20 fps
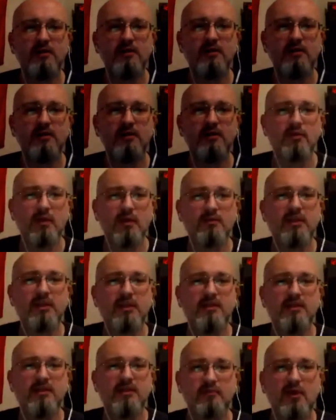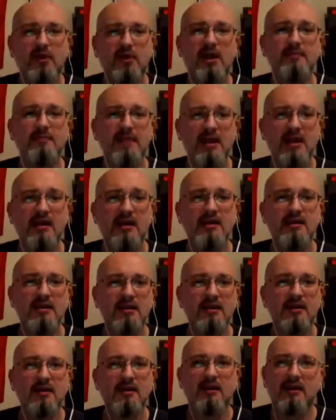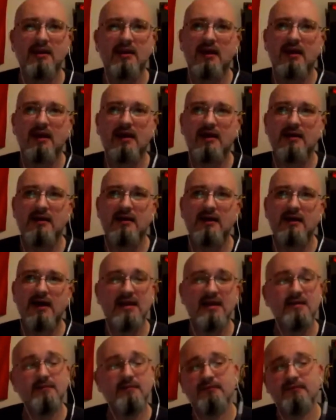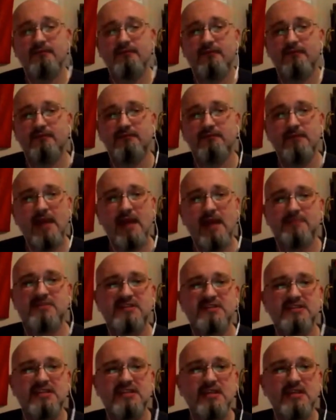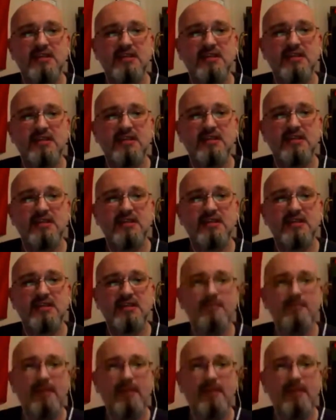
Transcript: primary uh, at a ballot from from the